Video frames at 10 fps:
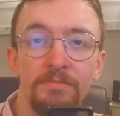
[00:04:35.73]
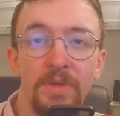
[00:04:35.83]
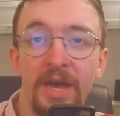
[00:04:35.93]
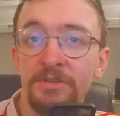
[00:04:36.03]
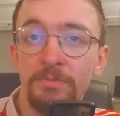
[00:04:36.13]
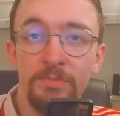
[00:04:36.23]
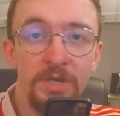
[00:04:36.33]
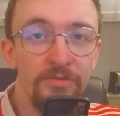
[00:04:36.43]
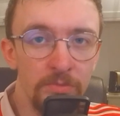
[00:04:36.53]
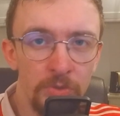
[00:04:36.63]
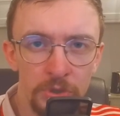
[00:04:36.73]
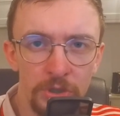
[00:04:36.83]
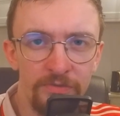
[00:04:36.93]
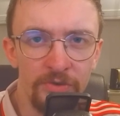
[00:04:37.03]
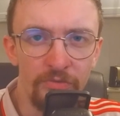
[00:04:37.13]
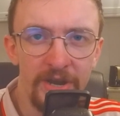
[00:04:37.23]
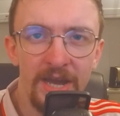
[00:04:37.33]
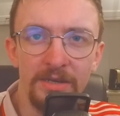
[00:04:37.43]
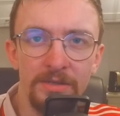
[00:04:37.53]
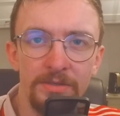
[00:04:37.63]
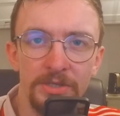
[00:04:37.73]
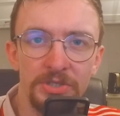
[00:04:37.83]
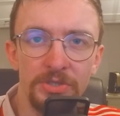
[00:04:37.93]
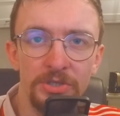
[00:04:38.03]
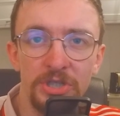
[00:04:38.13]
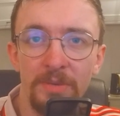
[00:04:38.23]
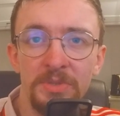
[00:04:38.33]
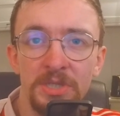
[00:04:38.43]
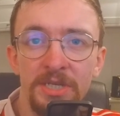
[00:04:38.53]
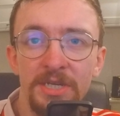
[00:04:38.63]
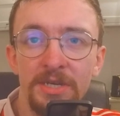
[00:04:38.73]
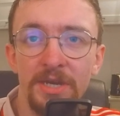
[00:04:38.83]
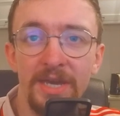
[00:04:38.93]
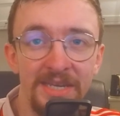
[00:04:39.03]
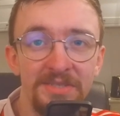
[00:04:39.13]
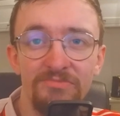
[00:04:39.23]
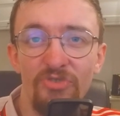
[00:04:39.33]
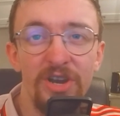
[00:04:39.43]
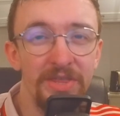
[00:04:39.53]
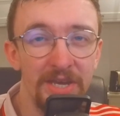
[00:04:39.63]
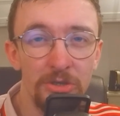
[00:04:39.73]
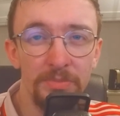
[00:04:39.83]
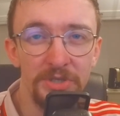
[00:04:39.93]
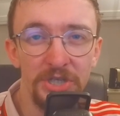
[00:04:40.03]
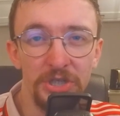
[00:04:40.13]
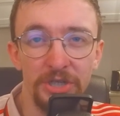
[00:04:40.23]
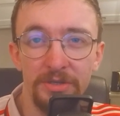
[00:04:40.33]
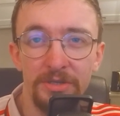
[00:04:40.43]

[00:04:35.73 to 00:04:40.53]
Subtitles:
And even more so for Real, as the Champions League is really their competition,